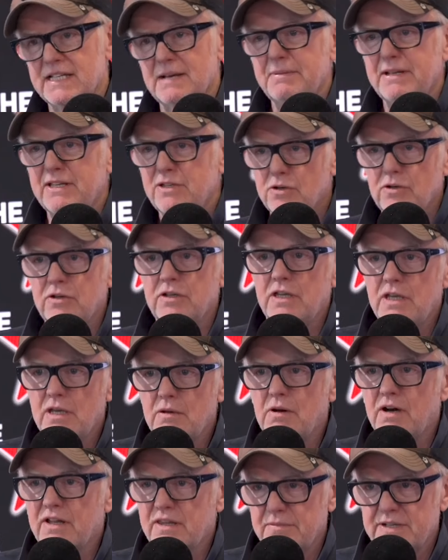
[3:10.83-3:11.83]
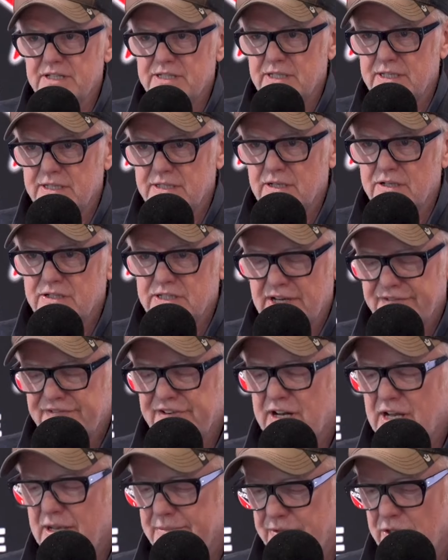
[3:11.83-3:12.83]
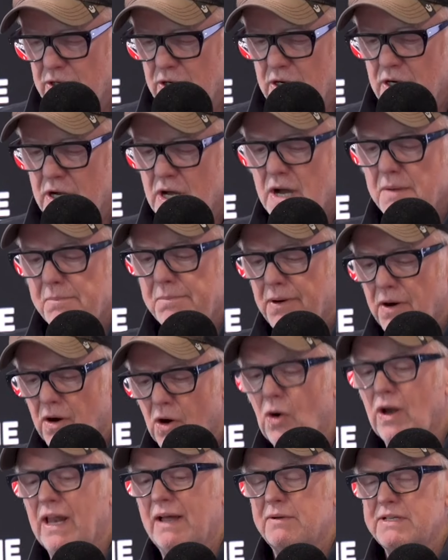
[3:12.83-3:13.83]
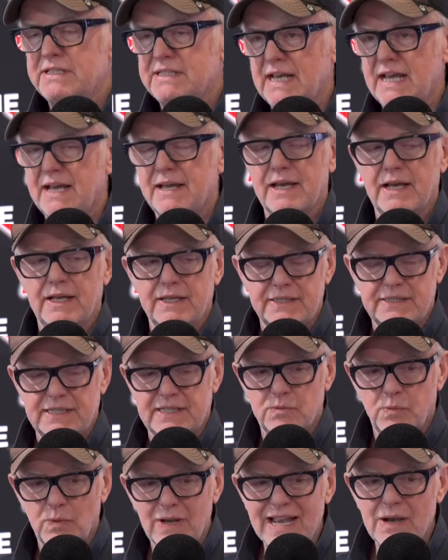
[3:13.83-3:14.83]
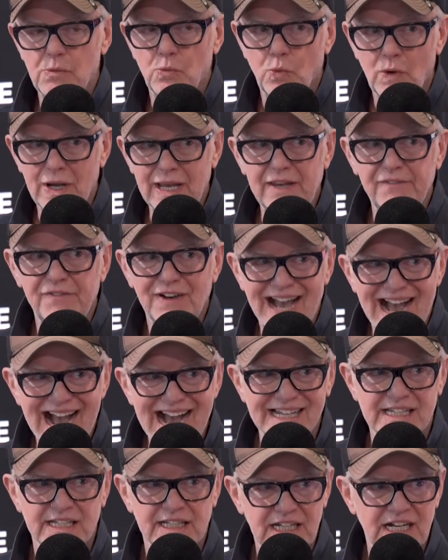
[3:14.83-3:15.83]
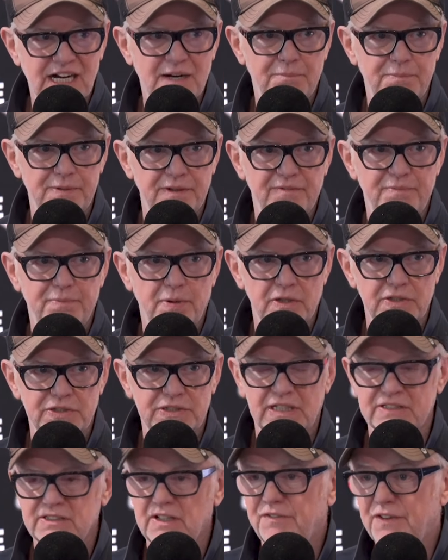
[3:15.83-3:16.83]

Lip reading: I mean, you are the Michelin star chef and I'm not. But all I would say is this. We've had a couple of posh knives.